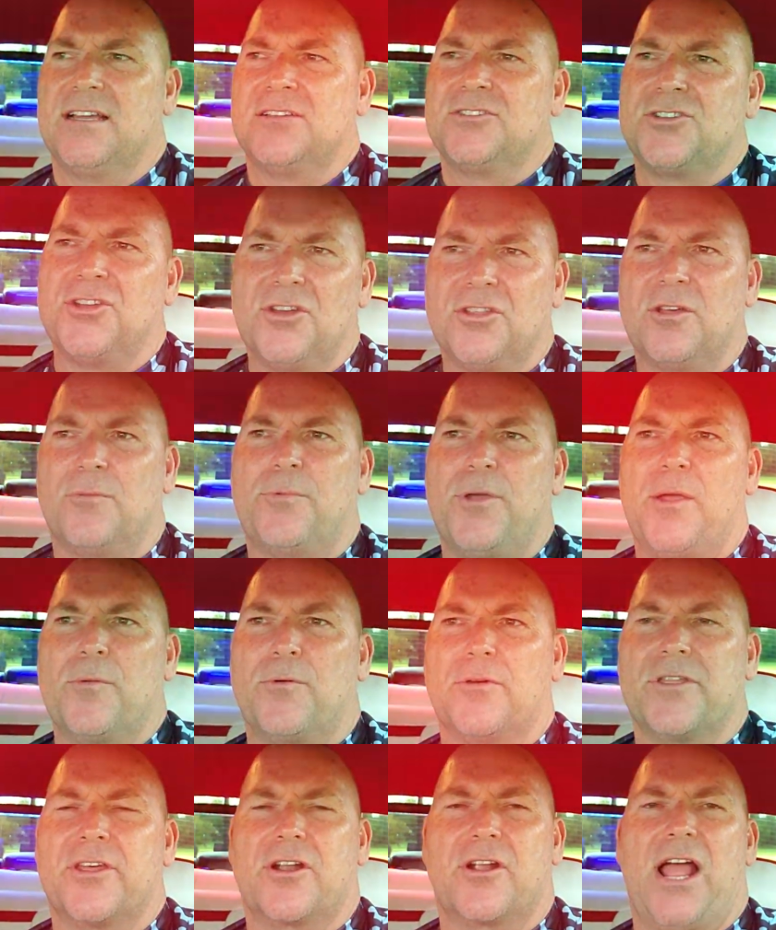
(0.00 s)
to the
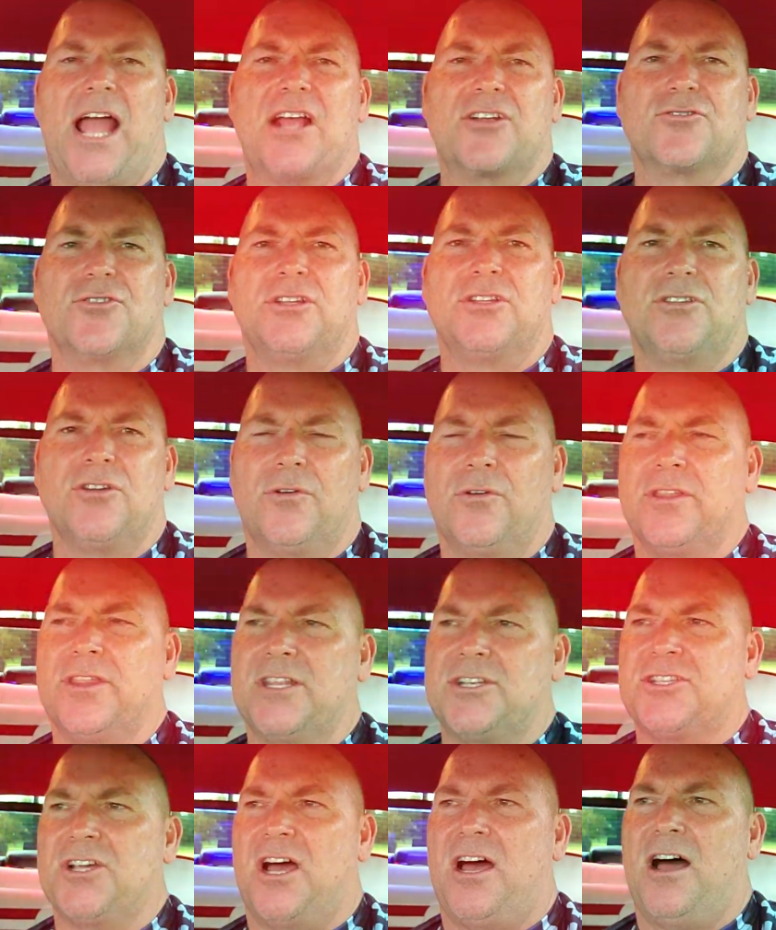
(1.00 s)
people that are actually doing
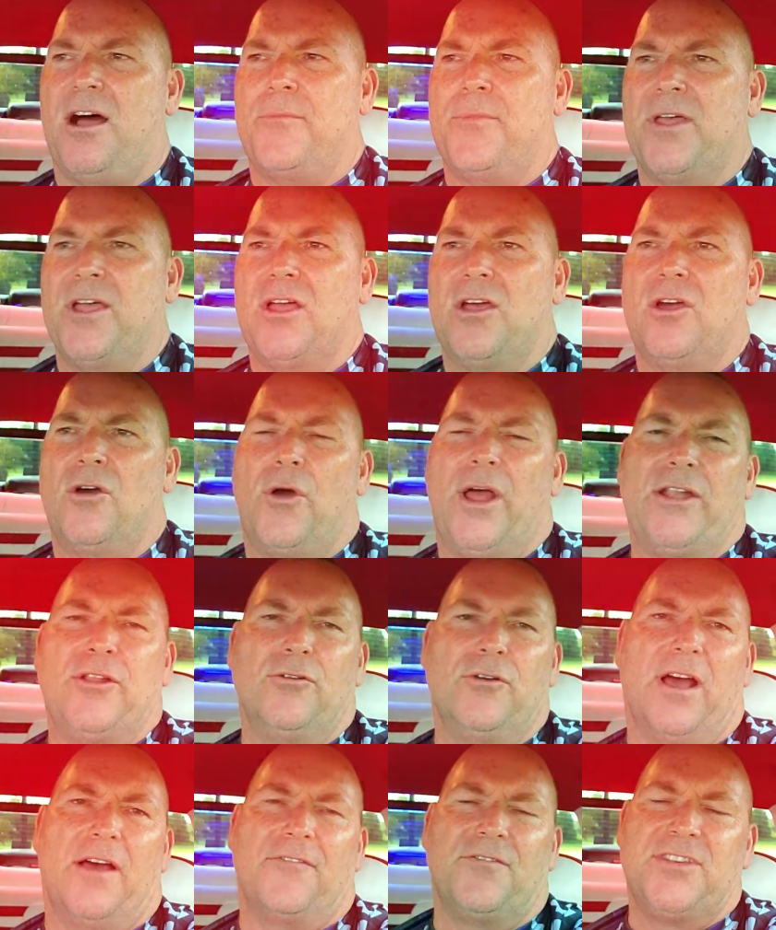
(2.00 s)
the job and
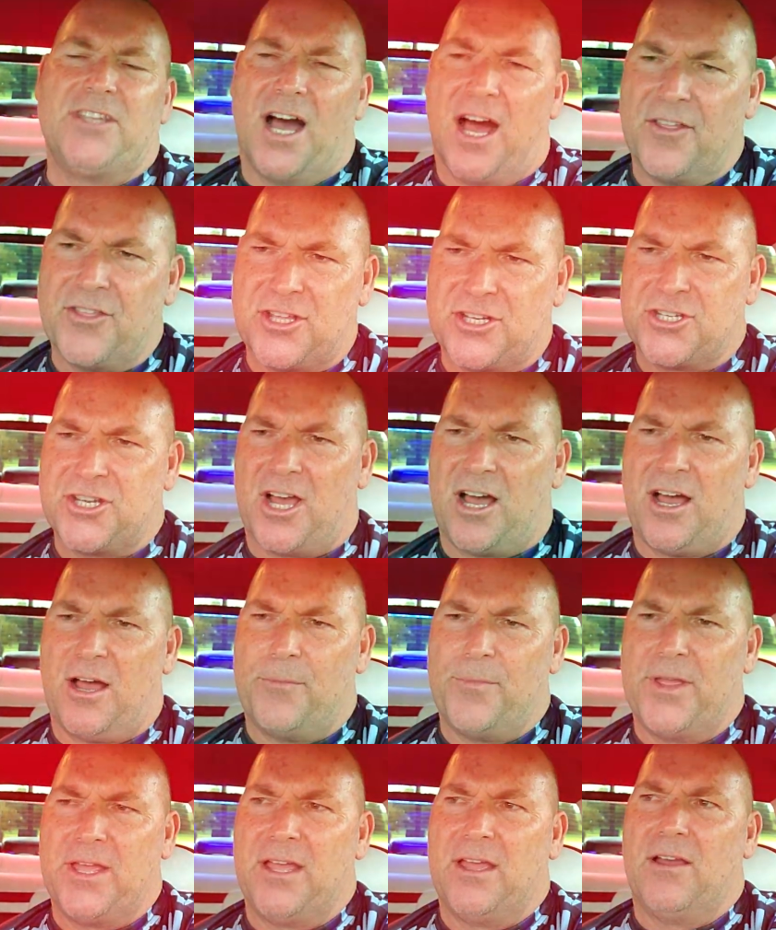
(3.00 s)
who have done the
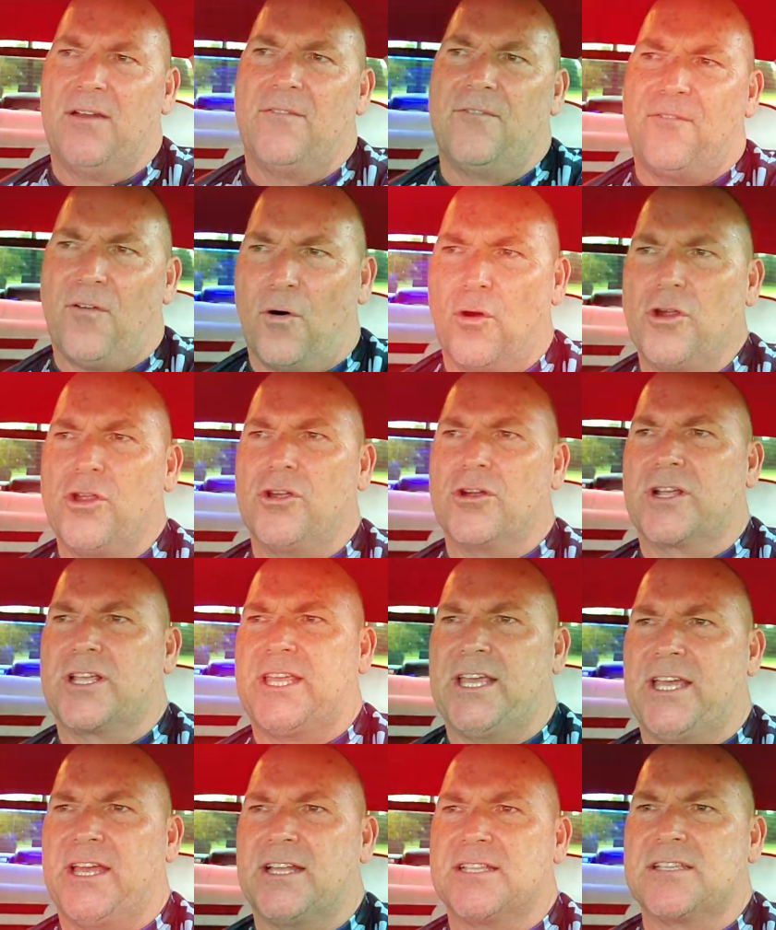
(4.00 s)
job for your
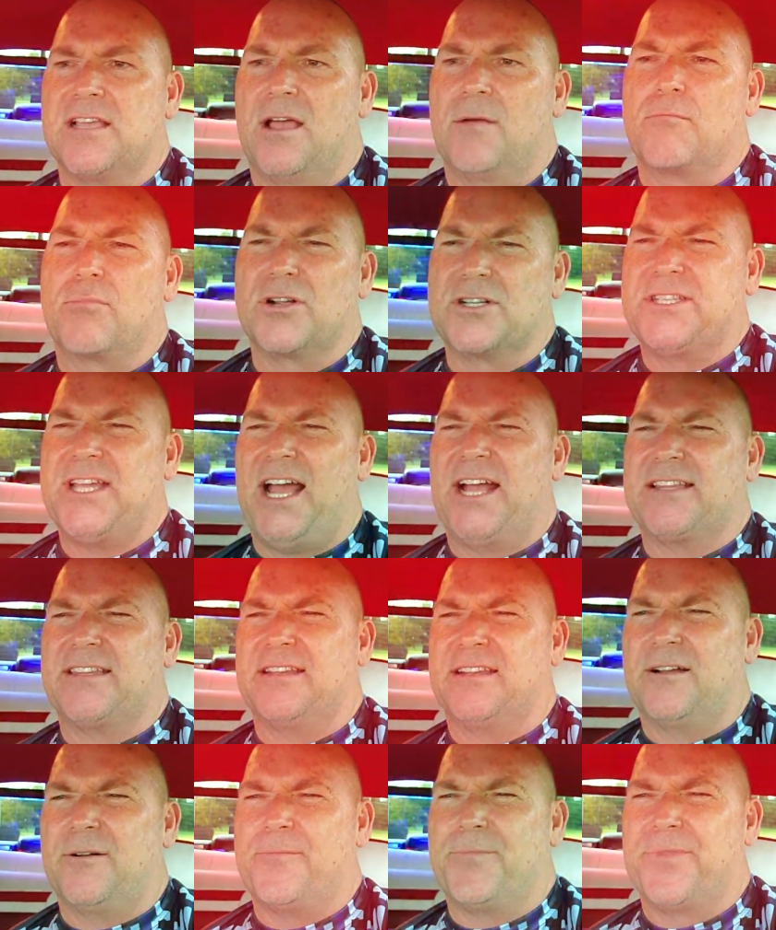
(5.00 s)
kids, protecting
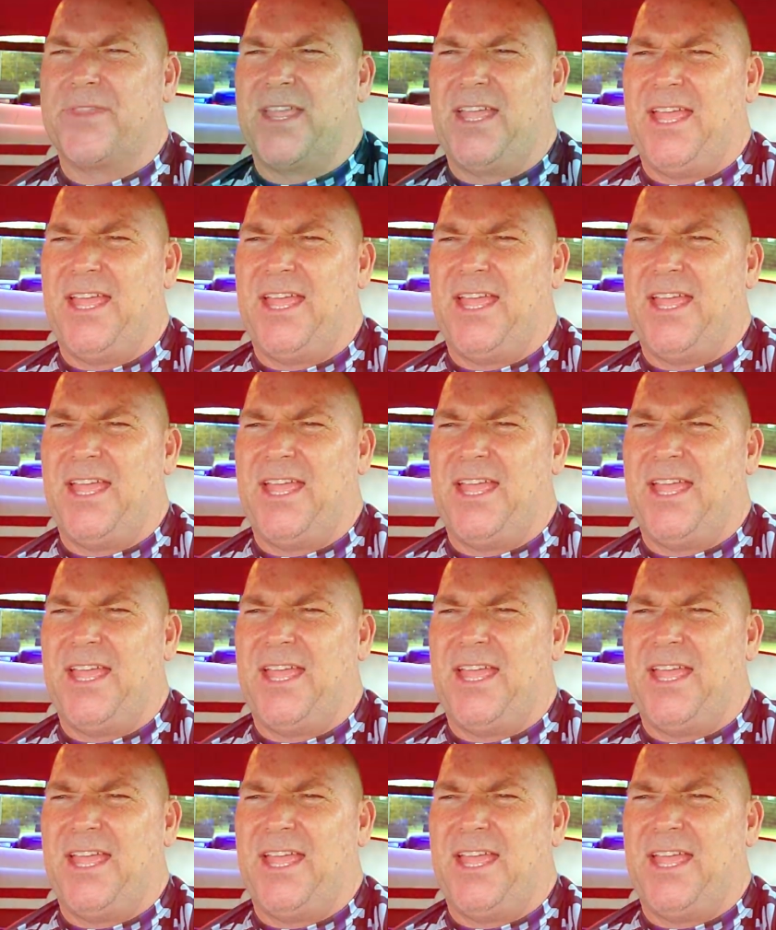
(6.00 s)
them.